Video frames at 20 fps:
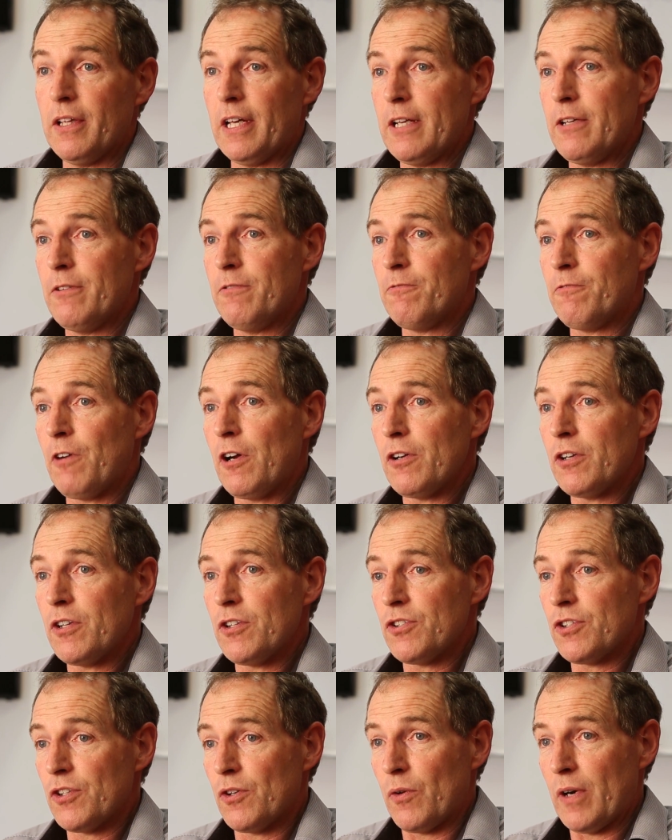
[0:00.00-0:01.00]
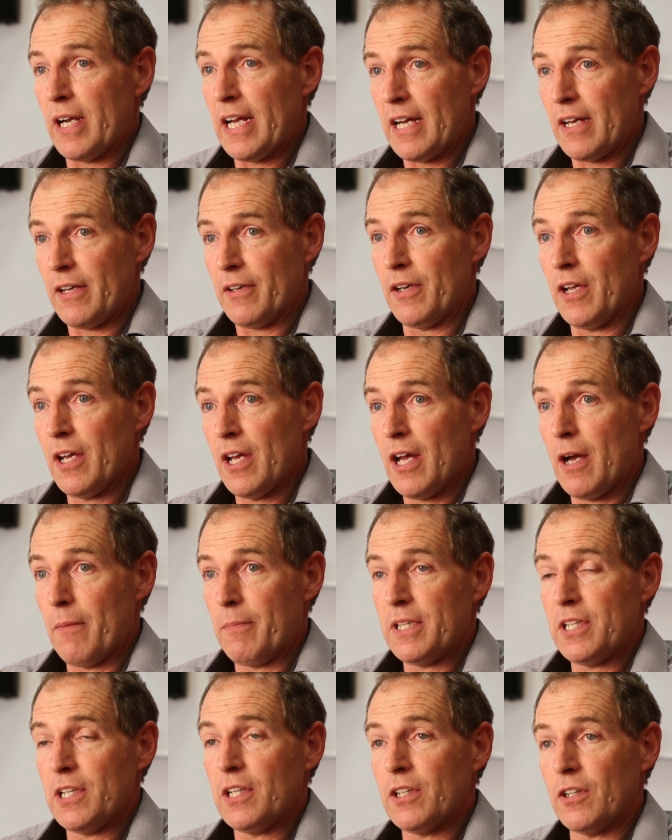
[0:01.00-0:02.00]
they focus around a
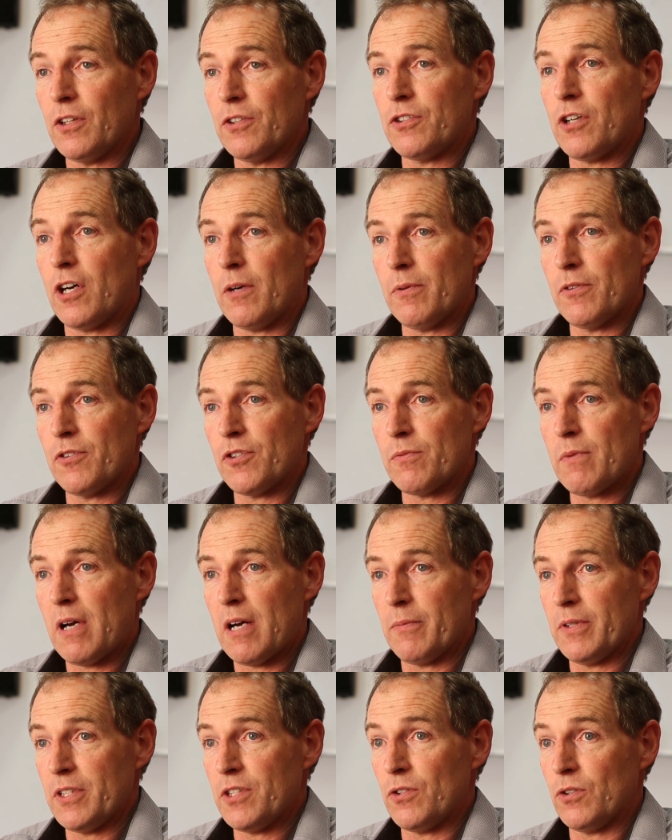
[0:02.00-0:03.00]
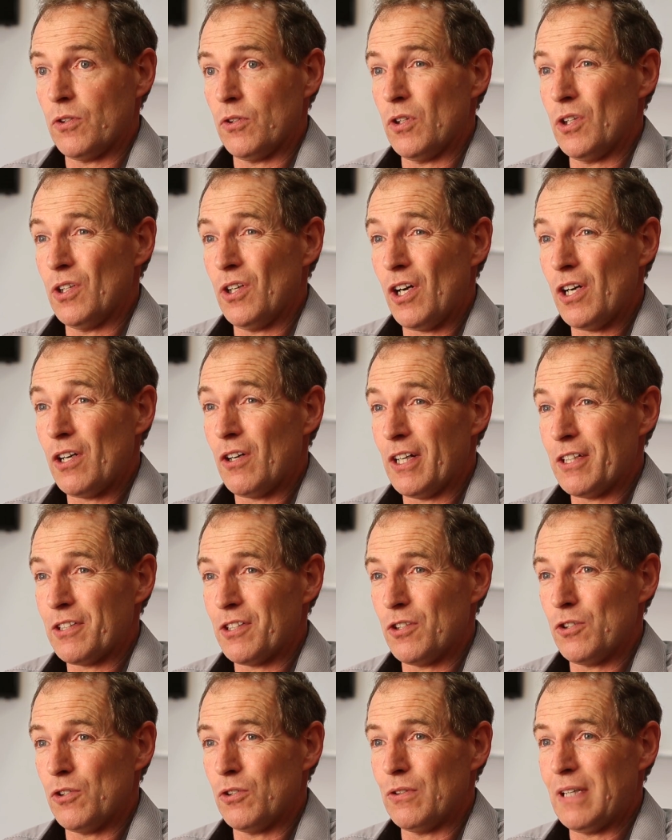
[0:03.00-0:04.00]
particular type of smart material that I like
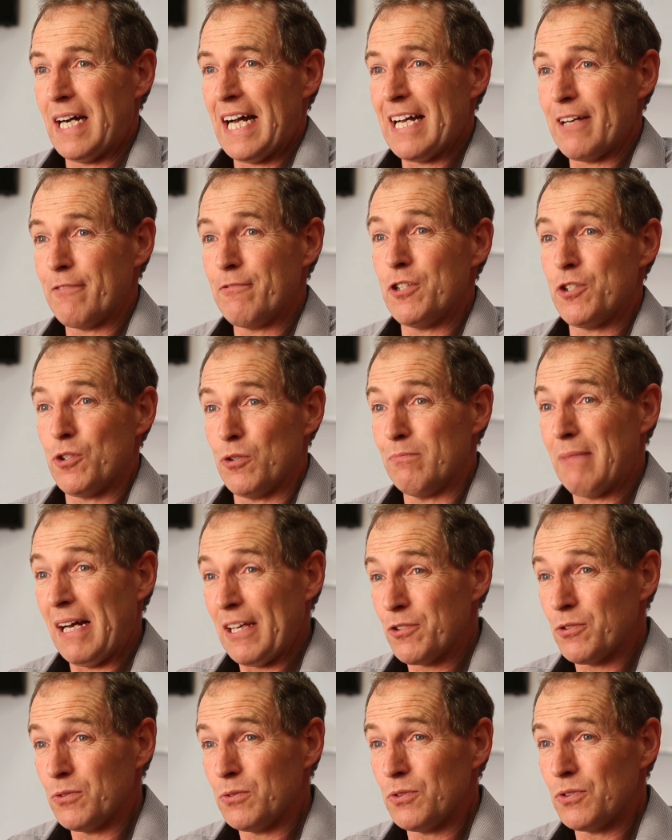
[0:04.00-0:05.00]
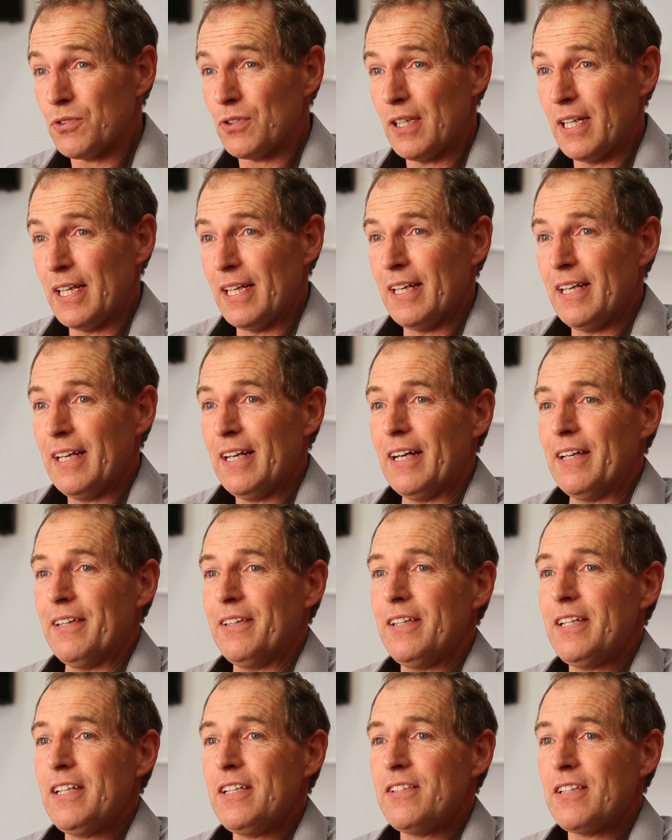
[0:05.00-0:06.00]
to call artificial muscles.
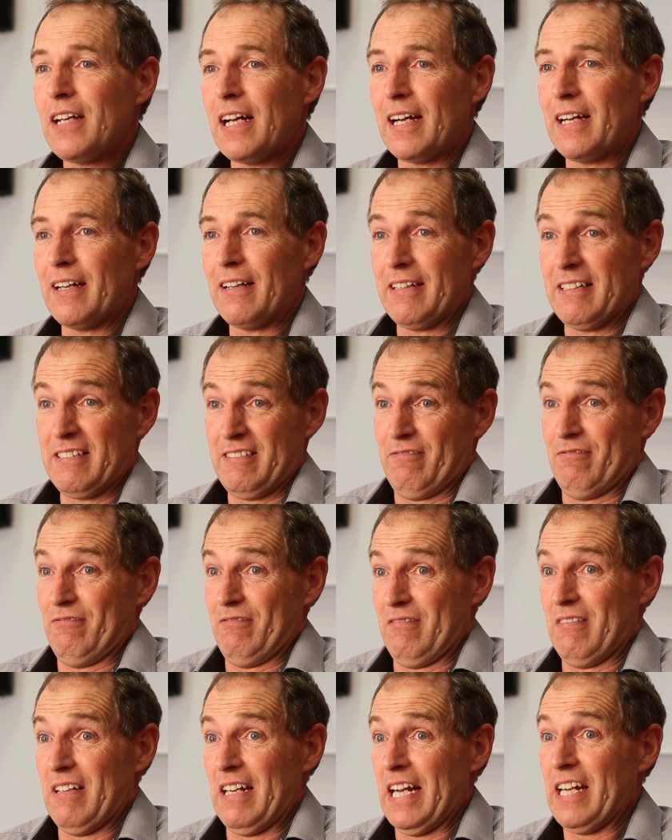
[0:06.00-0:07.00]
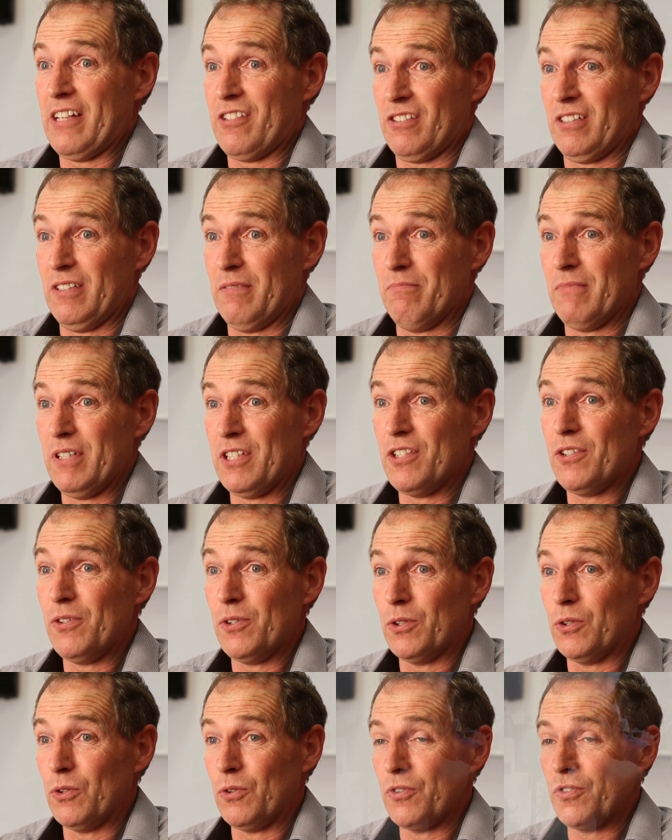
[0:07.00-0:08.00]
And these are actually
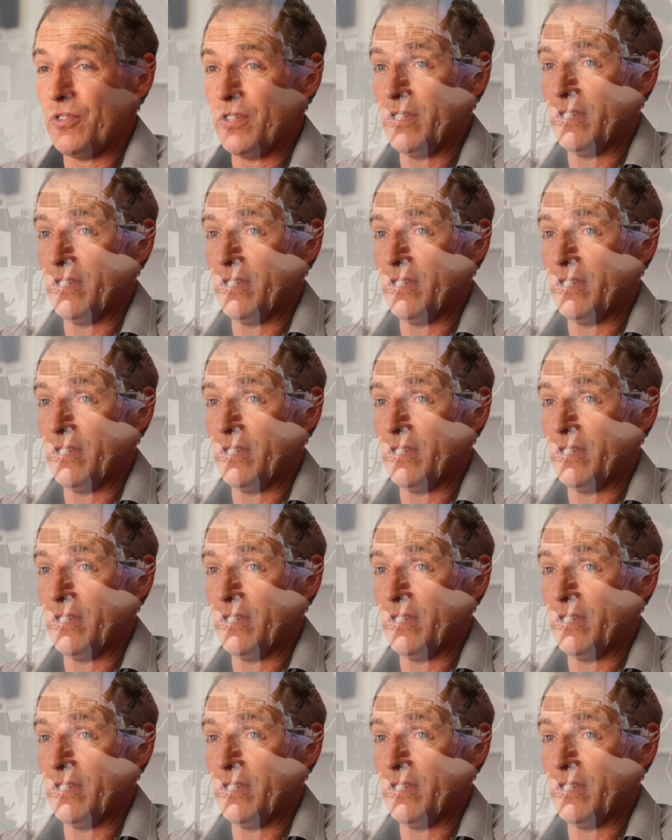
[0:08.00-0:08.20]
materials